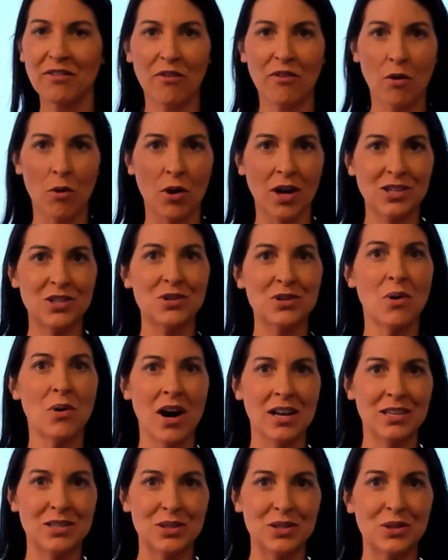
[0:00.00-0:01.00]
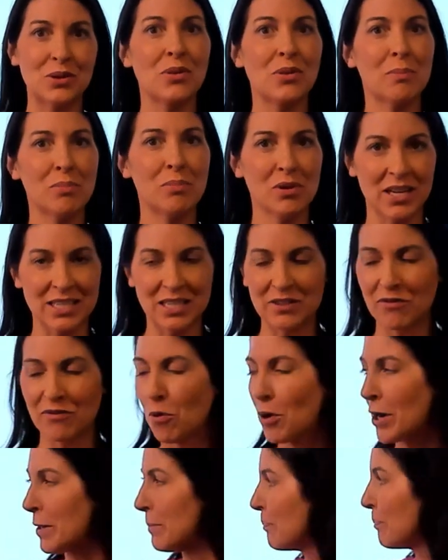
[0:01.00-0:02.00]
4 to undo the plus
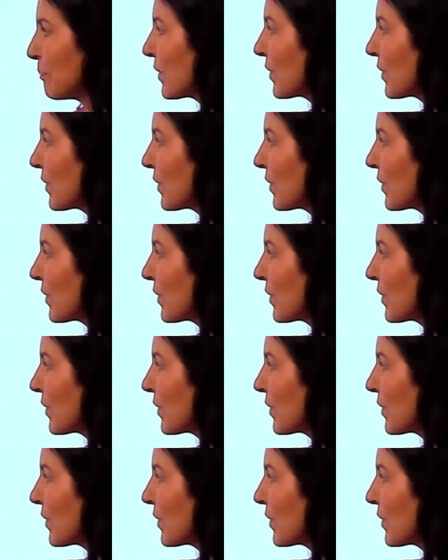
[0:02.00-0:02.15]
4.